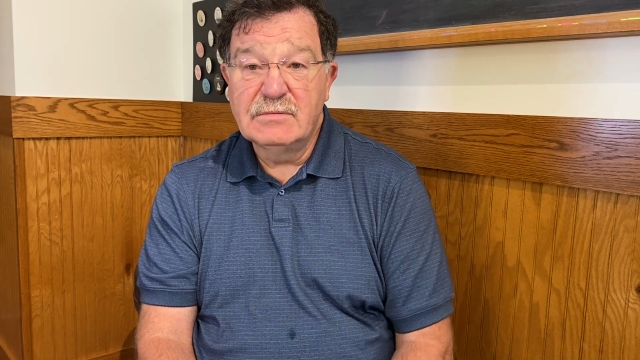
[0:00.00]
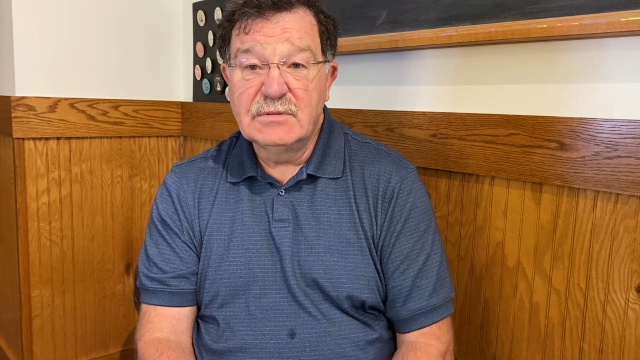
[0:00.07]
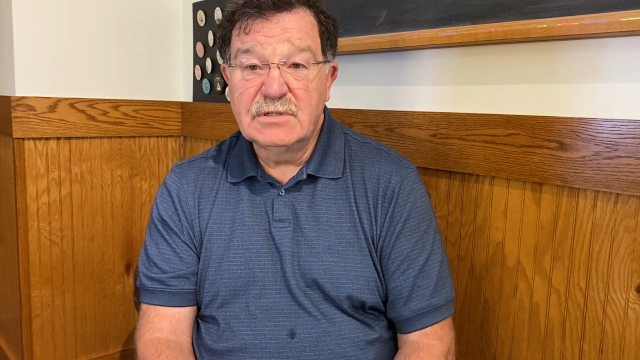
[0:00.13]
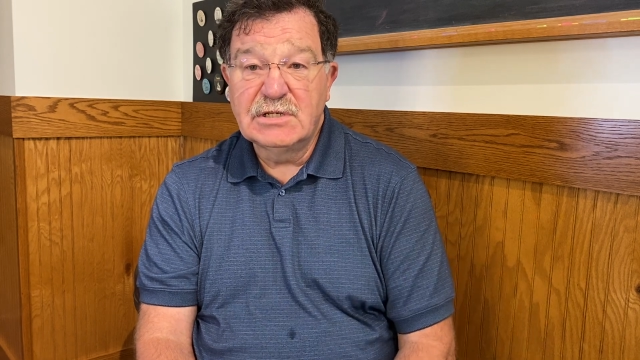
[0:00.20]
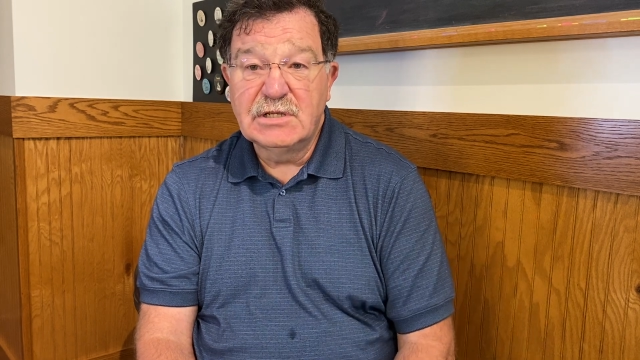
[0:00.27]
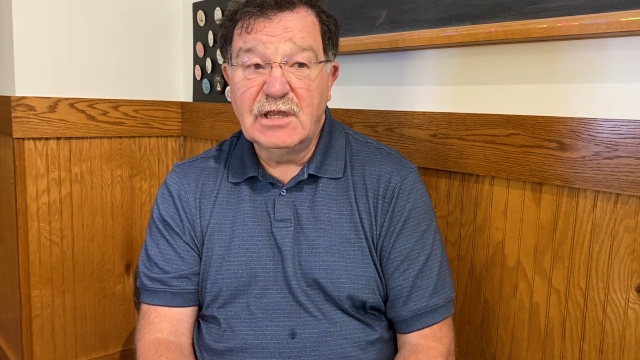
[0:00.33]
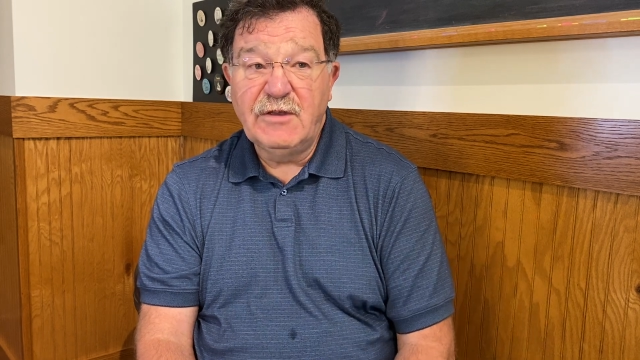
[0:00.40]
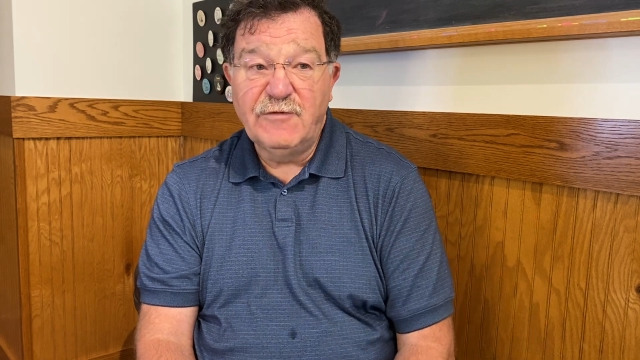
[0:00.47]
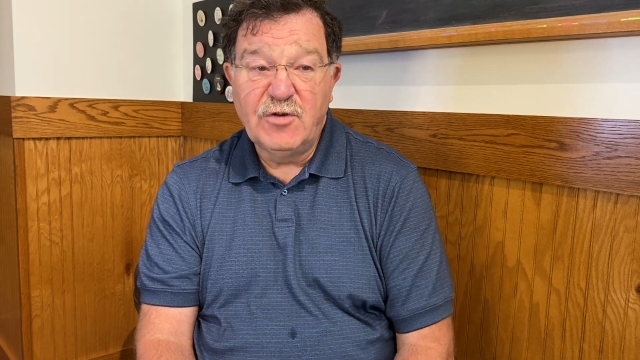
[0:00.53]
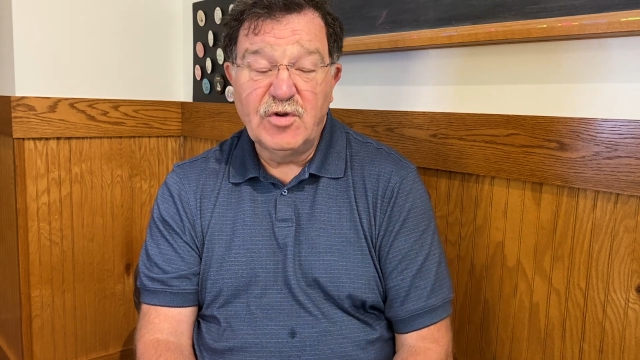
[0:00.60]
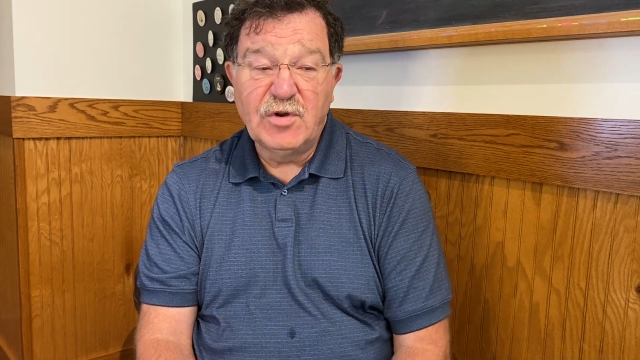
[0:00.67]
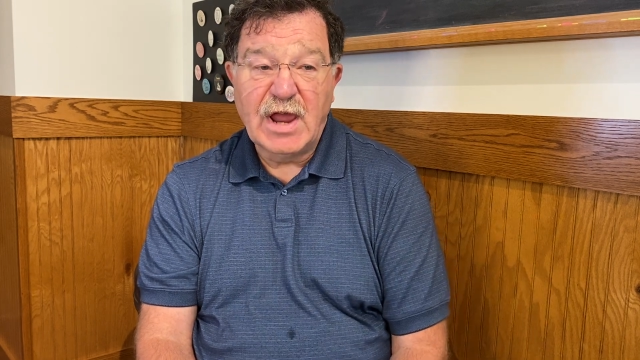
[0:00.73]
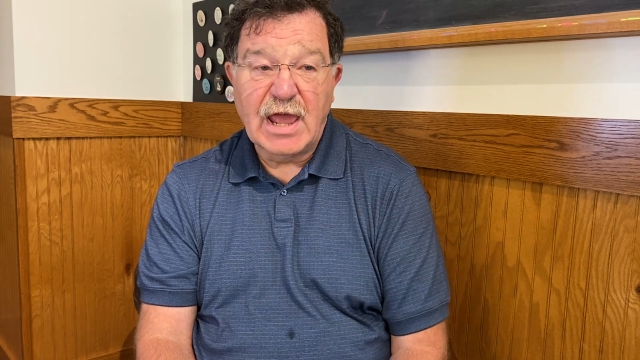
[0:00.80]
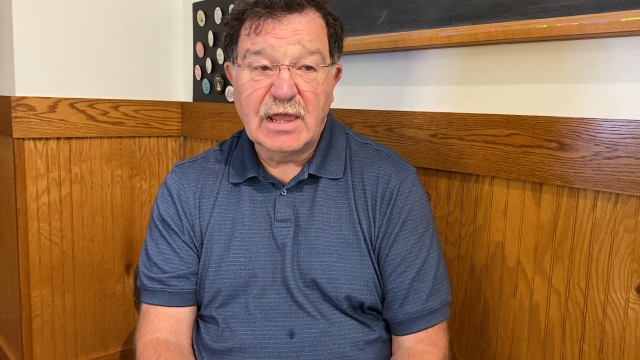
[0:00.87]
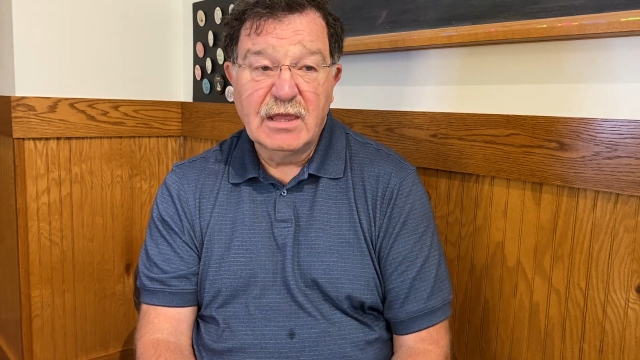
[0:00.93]
Steve
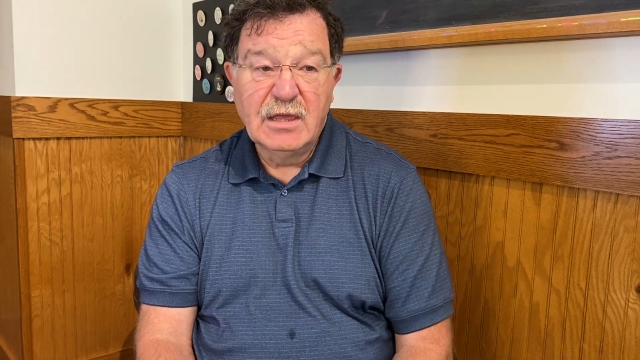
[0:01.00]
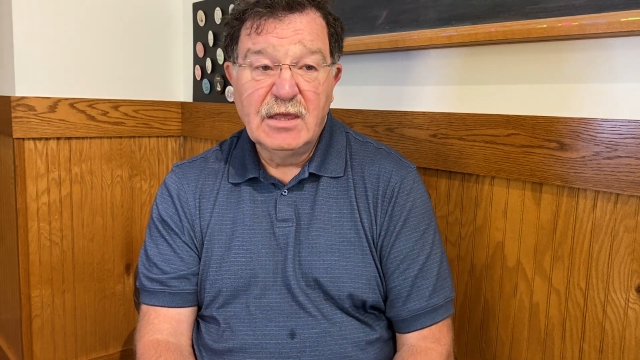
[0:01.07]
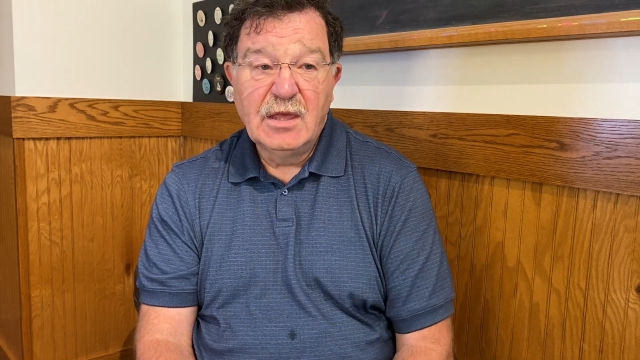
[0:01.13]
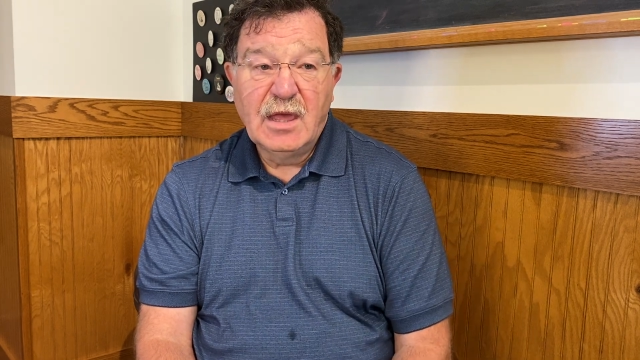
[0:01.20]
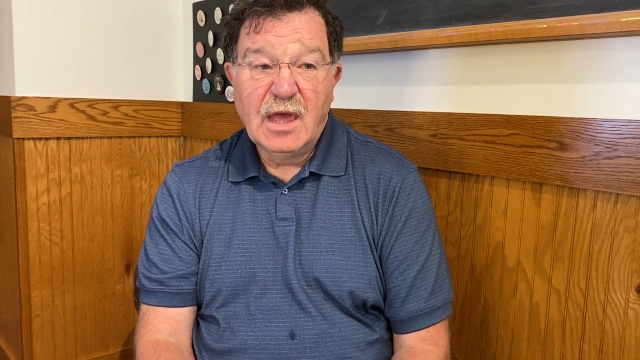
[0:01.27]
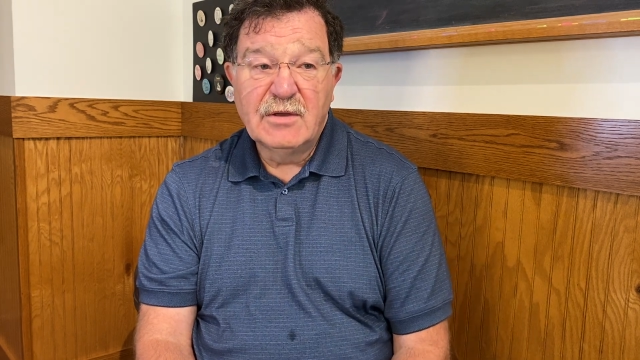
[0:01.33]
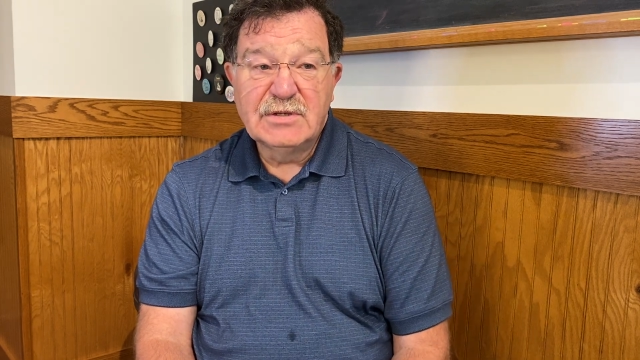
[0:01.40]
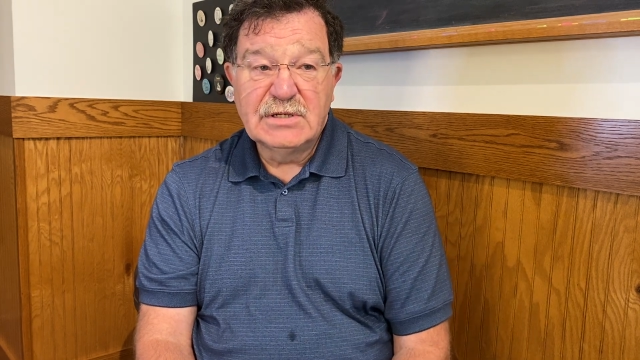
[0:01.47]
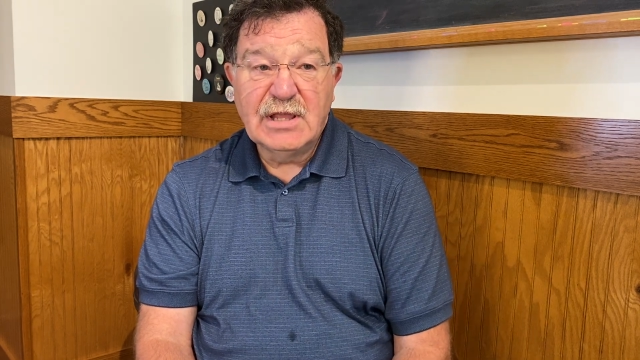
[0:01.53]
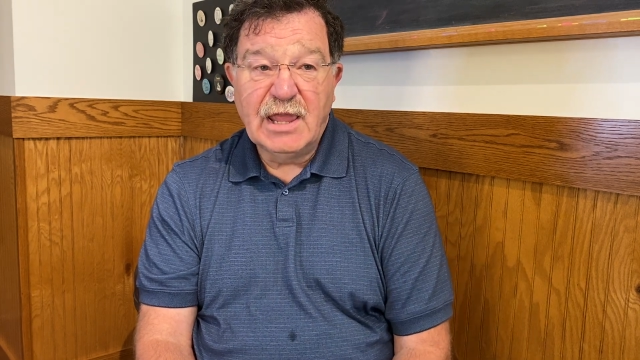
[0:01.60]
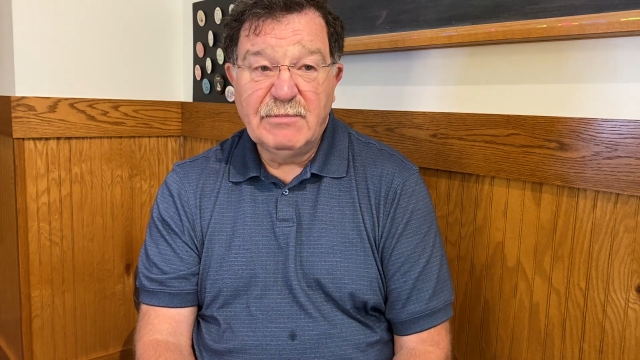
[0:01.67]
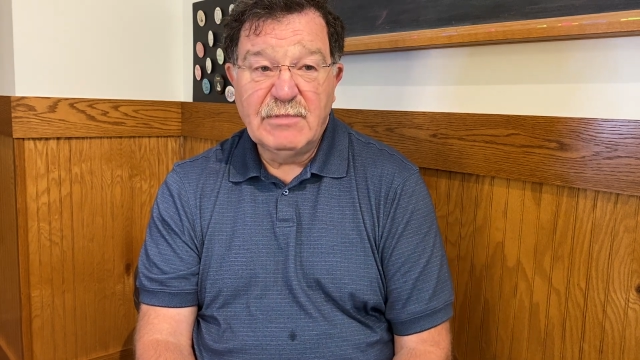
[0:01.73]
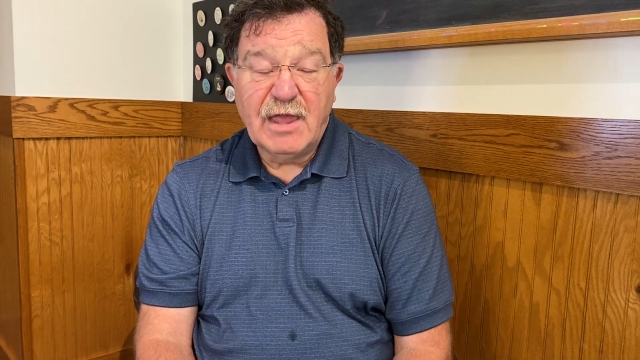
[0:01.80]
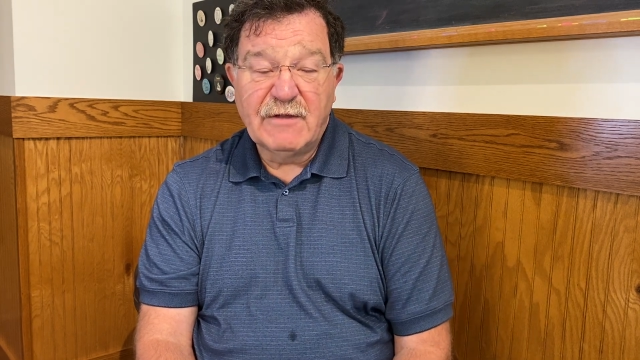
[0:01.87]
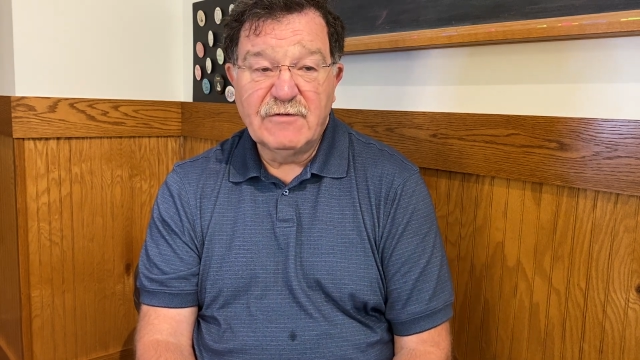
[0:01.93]
Hudak was
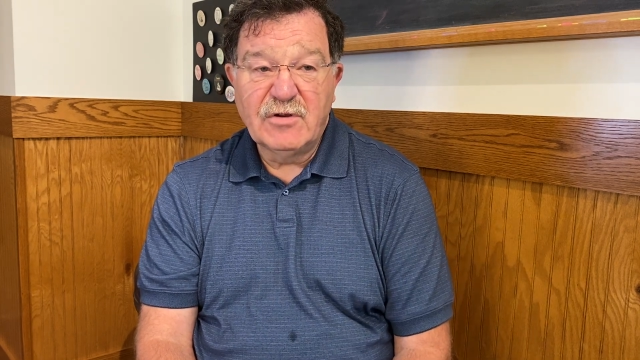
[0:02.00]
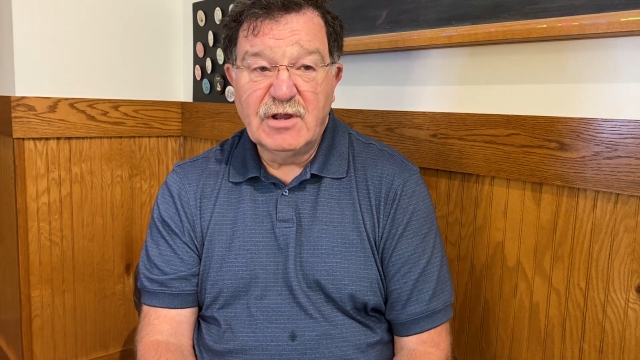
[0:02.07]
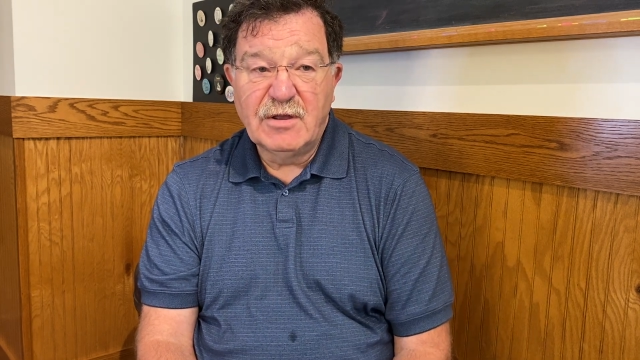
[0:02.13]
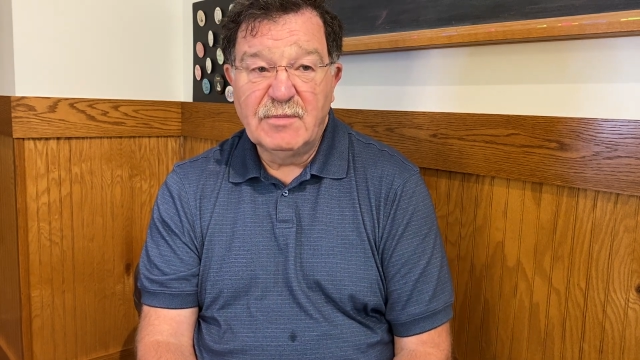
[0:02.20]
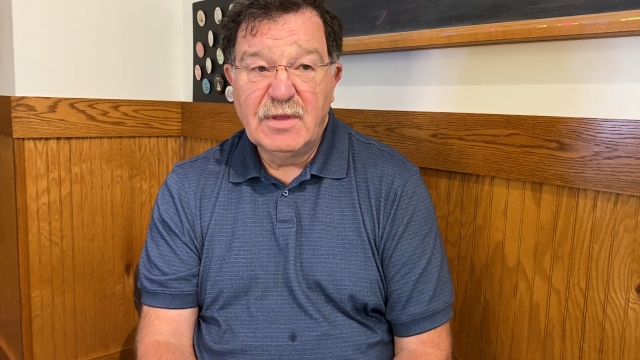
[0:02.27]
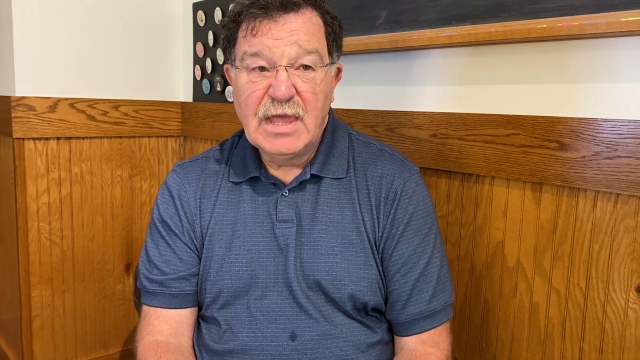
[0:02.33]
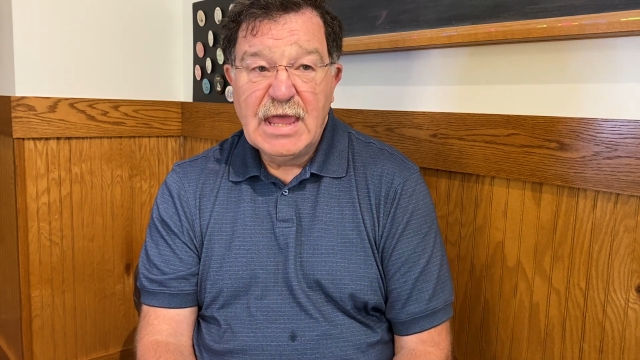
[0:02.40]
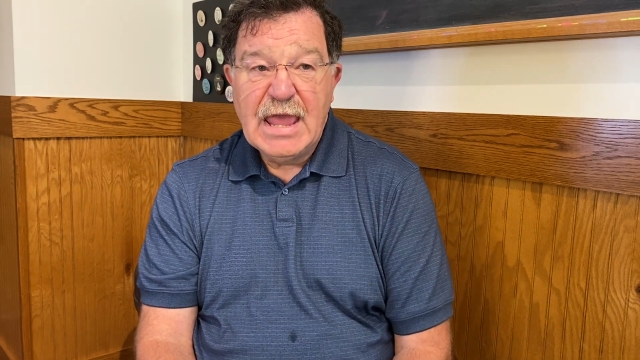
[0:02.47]
named after him.